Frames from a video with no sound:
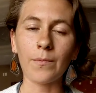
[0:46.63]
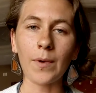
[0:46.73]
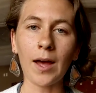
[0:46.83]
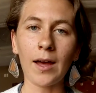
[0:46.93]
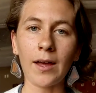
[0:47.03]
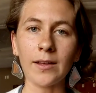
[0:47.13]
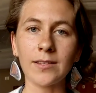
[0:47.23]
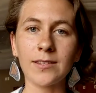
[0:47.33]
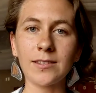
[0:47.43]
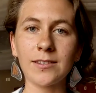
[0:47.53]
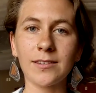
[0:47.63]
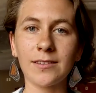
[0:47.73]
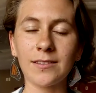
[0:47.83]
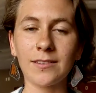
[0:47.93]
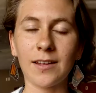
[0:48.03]
but
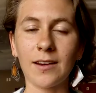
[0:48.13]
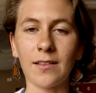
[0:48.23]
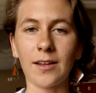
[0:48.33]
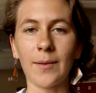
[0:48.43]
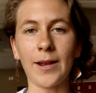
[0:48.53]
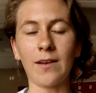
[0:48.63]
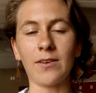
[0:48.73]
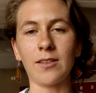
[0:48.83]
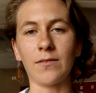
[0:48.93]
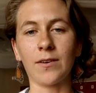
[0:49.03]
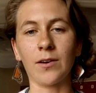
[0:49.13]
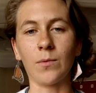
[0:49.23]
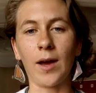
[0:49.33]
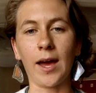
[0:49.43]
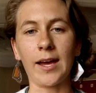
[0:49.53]
in a little bit of a
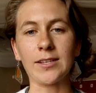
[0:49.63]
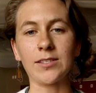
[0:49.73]
different way.